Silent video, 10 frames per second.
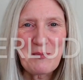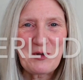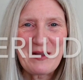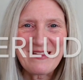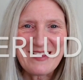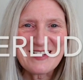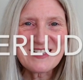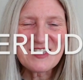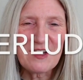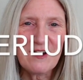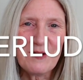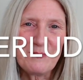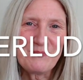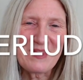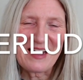quick things
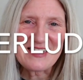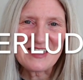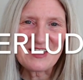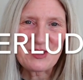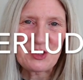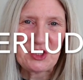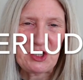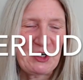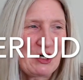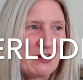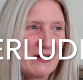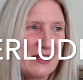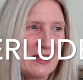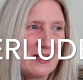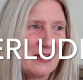um, that I didn't share
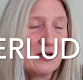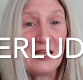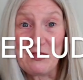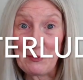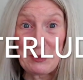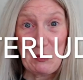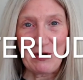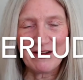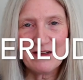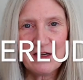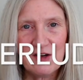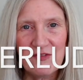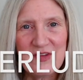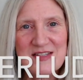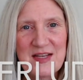in, in the recording
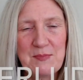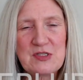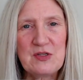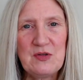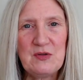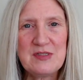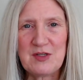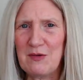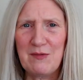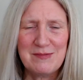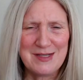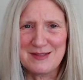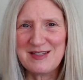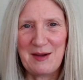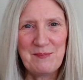of this episode. So
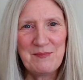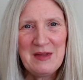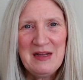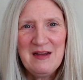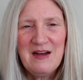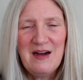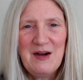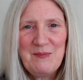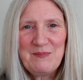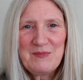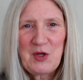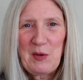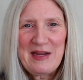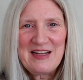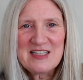since I'm um,
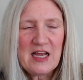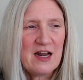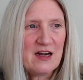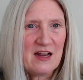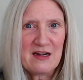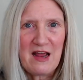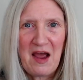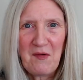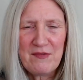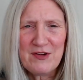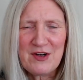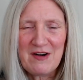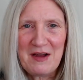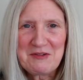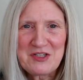going into editing now, I
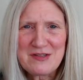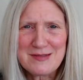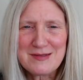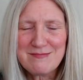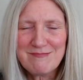figured I would just